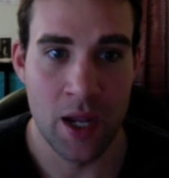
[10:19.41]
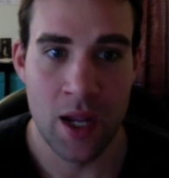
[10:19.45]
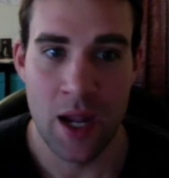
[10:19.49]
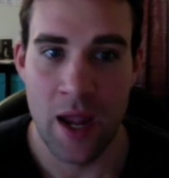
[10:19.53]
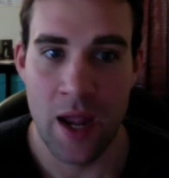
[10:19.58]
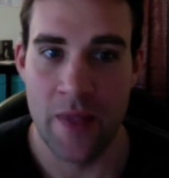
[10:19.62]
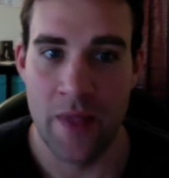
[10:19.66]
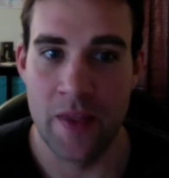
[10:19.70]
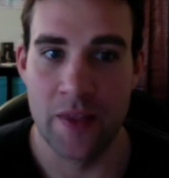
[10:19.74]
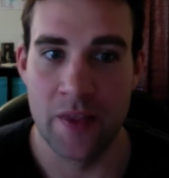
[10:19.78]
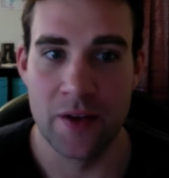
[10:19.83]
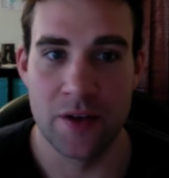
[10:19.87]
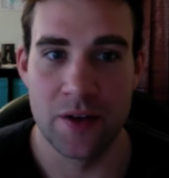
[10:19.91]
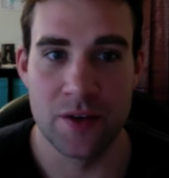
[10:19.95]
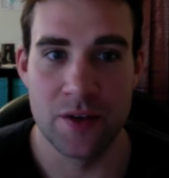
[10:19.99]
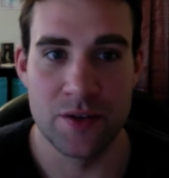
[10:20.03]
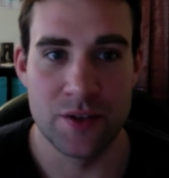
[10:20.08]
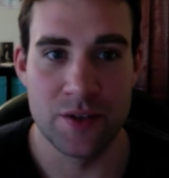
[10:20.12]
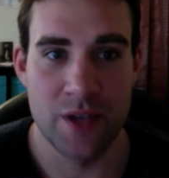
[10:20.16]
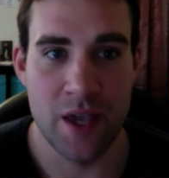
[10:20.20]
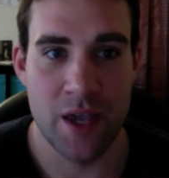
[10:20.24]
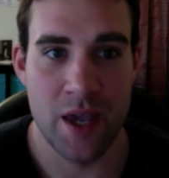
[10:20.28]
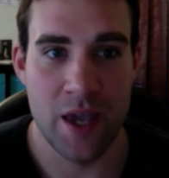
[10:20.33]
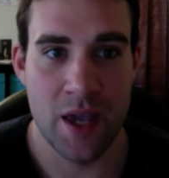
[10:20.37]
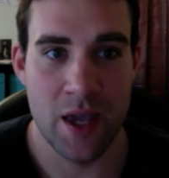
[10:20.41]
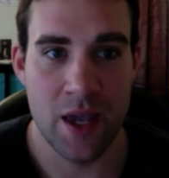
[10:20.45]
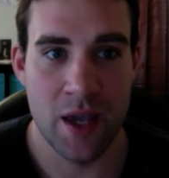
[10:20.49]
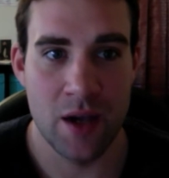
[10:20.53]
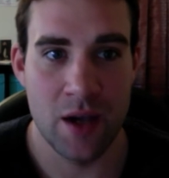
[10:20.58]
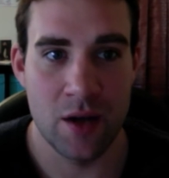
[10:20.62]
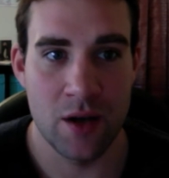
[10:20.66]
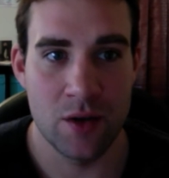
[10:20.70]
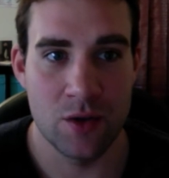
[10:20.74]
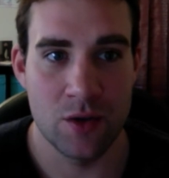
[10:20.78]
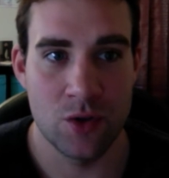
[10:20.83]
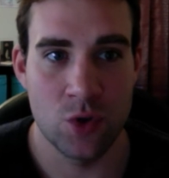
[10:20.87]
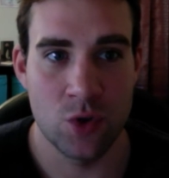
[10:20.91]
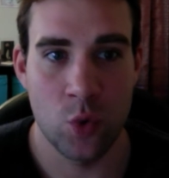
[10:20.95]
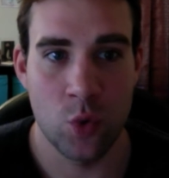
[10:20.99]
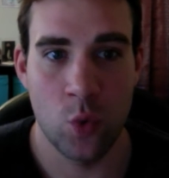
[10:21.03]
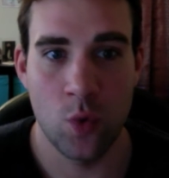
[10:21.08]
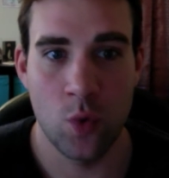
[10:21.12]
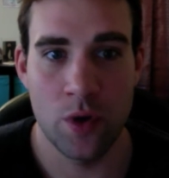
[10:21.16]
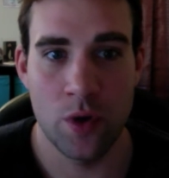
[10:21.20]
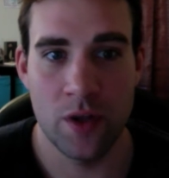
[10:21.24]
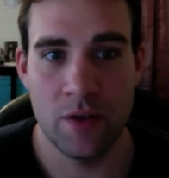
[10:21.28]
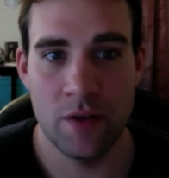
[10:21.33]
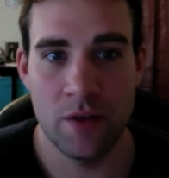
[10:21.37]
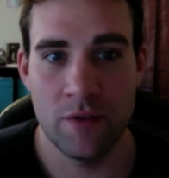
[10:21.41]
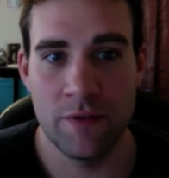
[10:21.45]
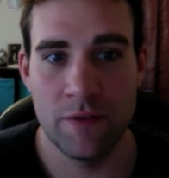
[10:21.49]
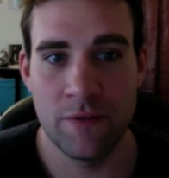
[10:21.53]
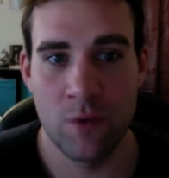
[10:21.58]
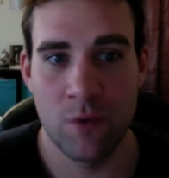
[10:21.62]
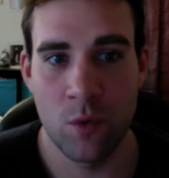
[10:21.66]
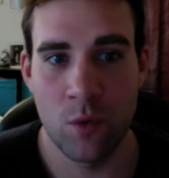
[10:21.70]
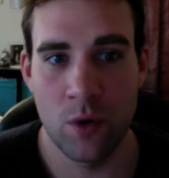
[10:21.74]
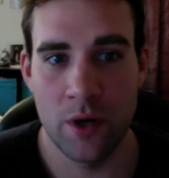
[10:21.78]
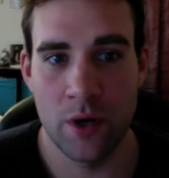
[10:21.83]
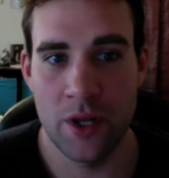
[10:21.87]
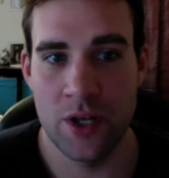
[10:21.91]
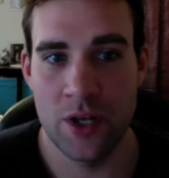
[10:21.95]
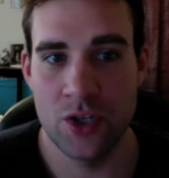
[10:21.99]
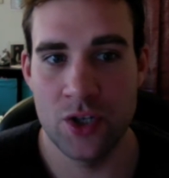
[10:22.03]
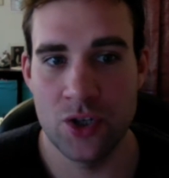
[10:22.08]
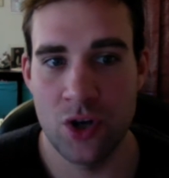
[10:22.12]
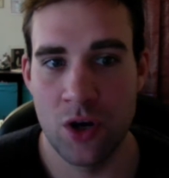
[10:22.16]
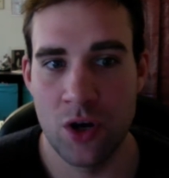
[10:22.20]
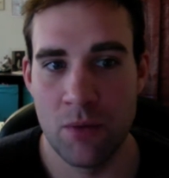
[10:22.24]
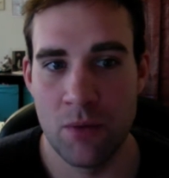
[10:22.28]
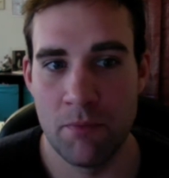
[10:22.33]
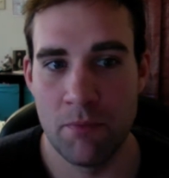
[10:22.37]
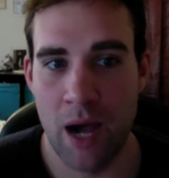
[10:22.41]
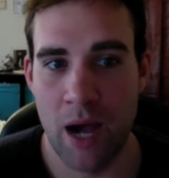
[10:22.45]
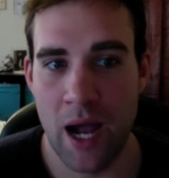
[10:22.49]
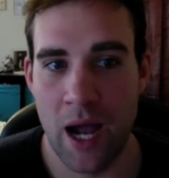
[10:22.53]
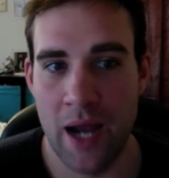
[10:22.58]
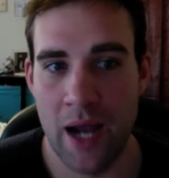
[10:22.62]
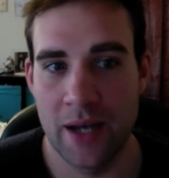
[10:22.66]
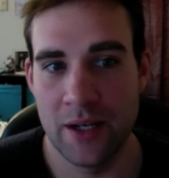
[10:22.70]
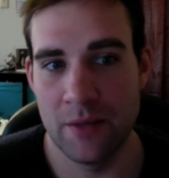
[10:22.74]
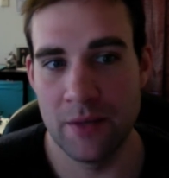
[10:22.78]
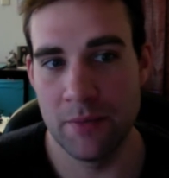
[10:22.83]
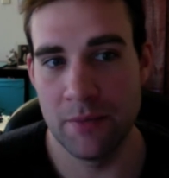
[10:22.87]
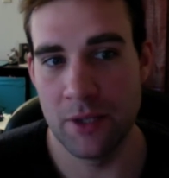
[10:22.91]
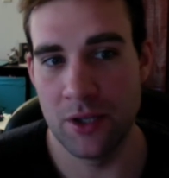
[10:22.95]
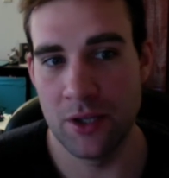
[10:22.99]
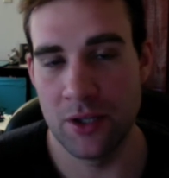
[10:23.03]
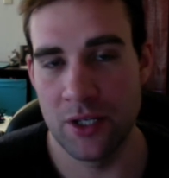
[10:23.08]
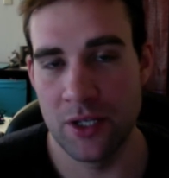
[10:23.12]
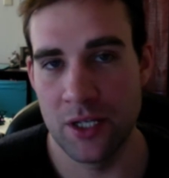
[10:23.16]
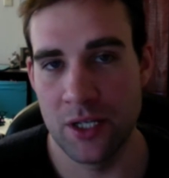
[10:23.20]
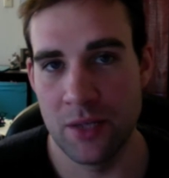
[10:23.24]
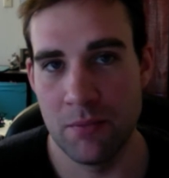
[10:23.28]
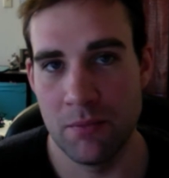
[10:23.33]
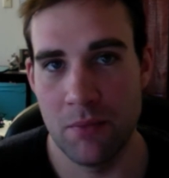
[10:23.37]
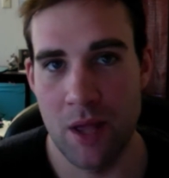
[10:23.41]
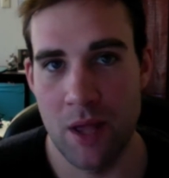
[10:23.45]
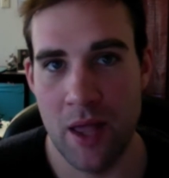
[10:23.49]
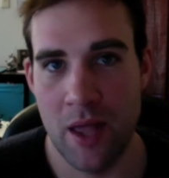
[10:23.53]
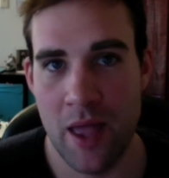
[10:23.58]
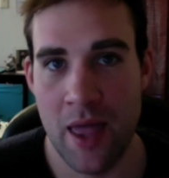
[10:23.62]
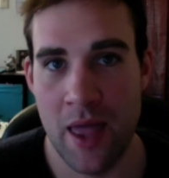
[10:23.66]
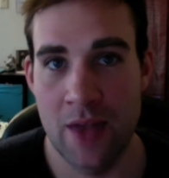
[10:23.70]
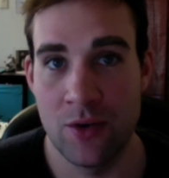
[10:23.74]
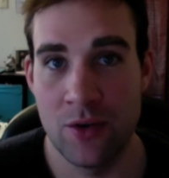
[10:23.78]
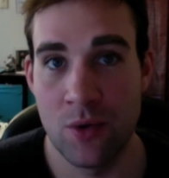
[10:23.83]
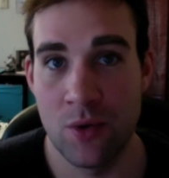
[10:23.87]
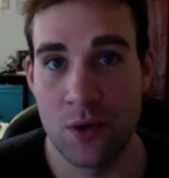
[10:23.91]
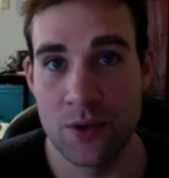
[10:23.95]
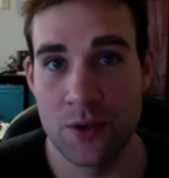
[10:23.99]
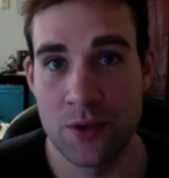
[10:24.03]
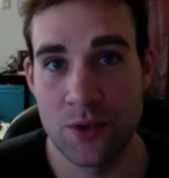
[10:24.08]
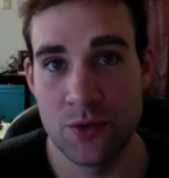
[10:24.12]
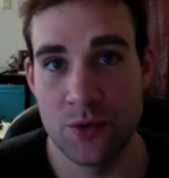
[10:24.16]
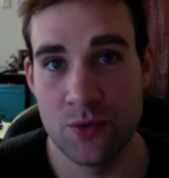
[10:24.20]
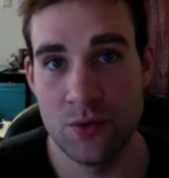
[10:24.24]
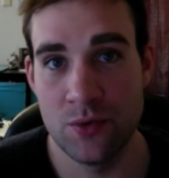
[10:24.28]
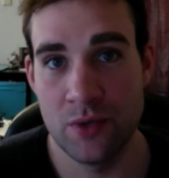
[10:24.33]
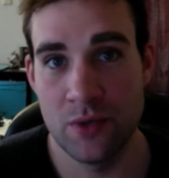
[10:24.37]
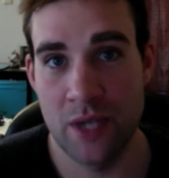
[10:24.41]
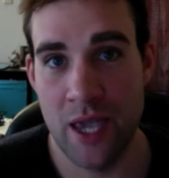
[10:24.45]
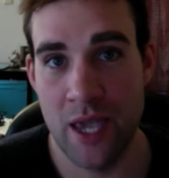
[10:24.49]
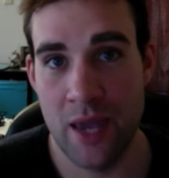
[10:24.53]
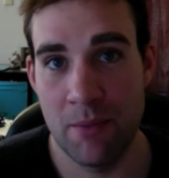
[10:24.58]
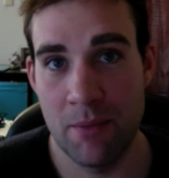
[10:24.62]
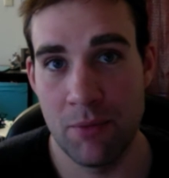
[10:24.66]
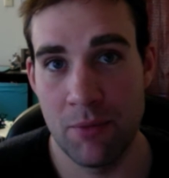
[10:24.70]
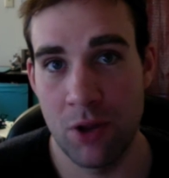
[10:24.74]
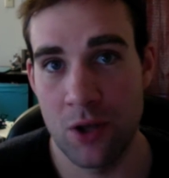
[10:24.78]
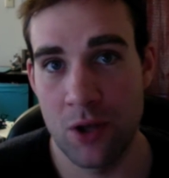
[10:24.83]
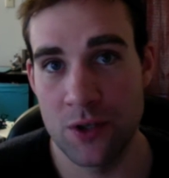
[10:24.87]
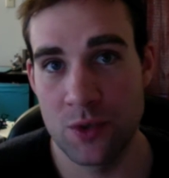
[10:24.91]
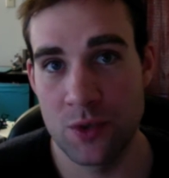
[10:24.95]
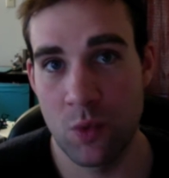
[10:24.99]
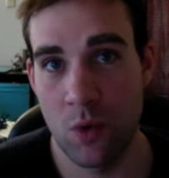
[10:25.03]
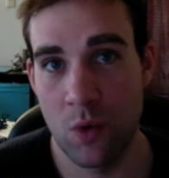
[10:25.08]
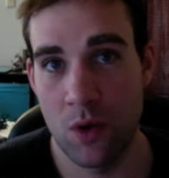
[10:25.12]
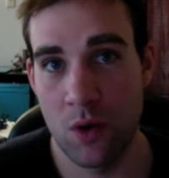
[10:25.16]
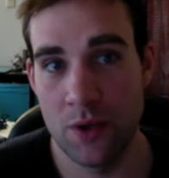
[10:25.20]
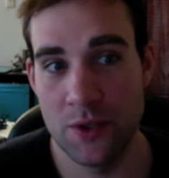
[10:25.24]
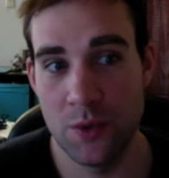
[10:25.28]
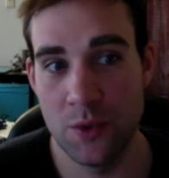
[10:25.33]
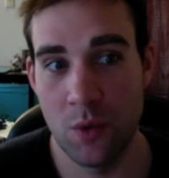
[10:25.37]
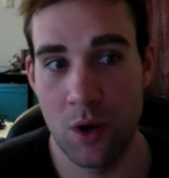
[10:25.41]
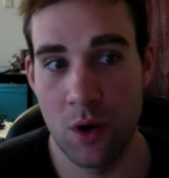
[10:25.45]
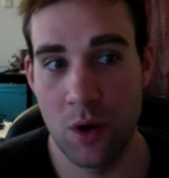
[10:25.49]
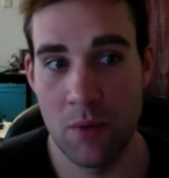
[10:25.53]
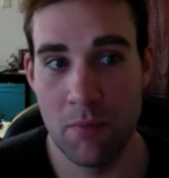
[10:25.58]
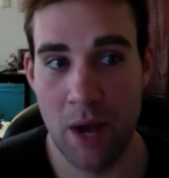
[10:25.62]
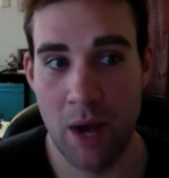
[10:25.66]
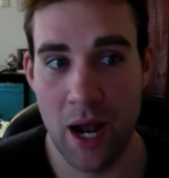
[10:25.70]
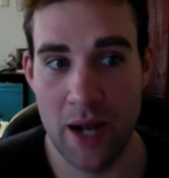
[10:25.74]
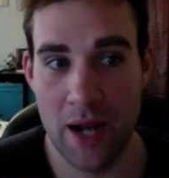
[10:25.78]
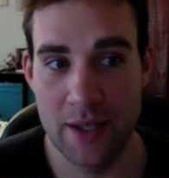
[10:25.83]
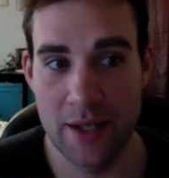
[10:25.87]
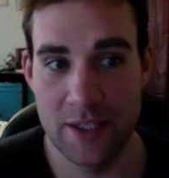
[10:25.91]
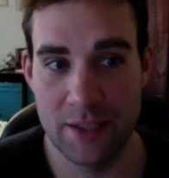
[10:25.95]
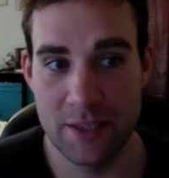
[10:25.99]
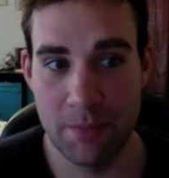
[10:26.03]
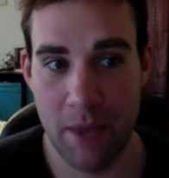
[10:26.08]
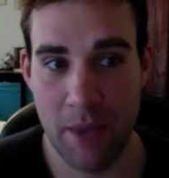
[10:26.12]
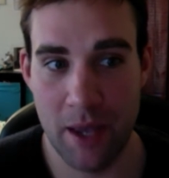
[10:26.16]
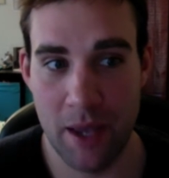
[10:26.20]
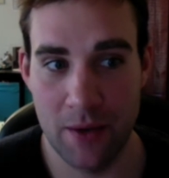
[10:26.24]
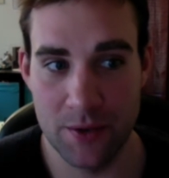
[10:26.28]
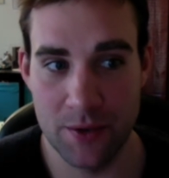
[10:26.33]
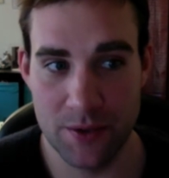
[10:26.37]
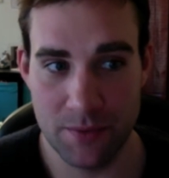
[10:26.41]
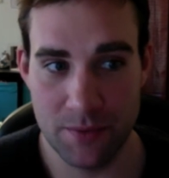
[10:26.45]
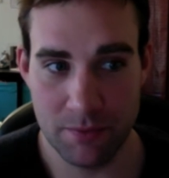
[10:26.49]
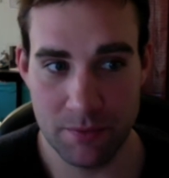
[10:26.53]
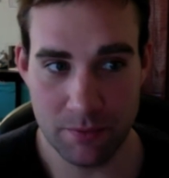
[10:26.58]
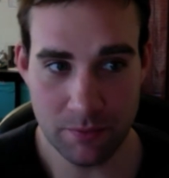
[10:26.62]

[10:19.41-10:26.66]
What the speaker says: And then there's a 24-inch unbind ability, and you also get +1 to unbind spells.